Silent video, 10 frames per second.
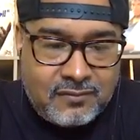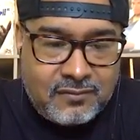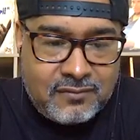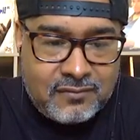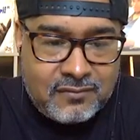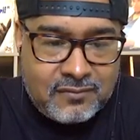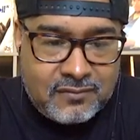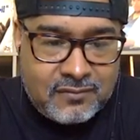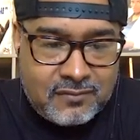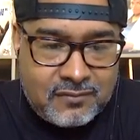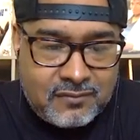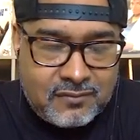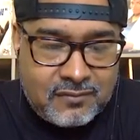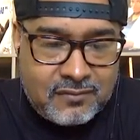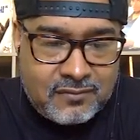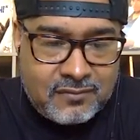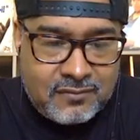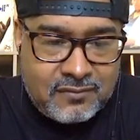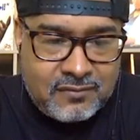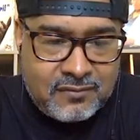
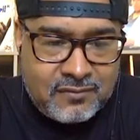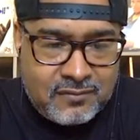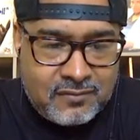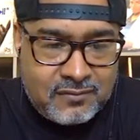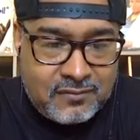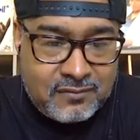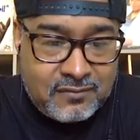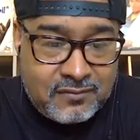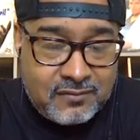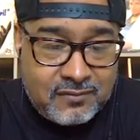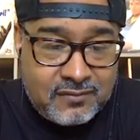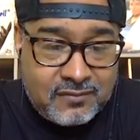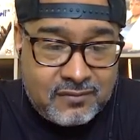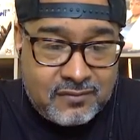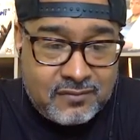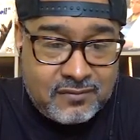No words are spoken by the person on screen.